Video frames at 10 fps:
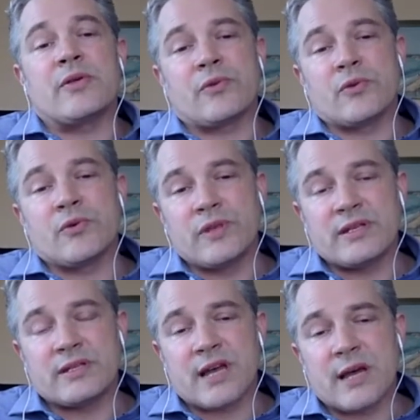going
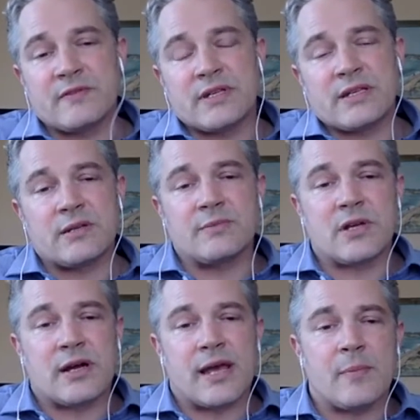through these types of
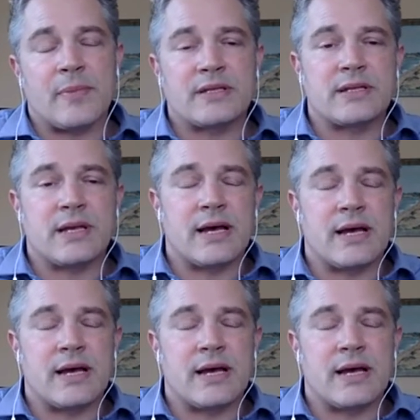systems on campus.